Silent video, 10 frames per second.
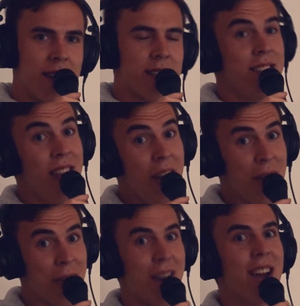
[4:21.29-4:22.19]

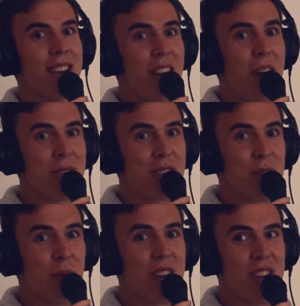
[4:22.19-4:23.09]
No,
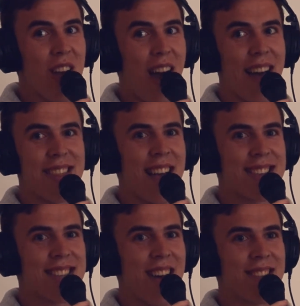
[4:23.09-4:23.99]
you would not. That
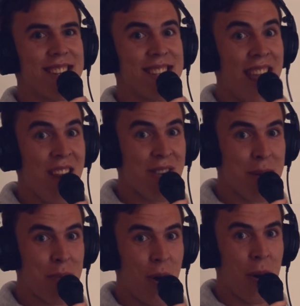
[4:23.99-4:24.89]
sounded
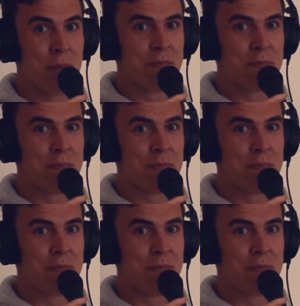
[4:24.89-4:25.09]
terrible.